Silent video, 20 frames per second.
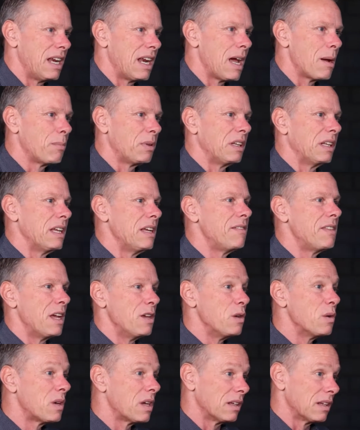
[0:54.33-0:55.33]
and I believe
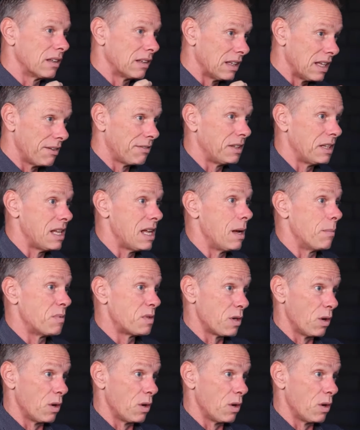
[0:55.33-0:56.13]
that you can level up.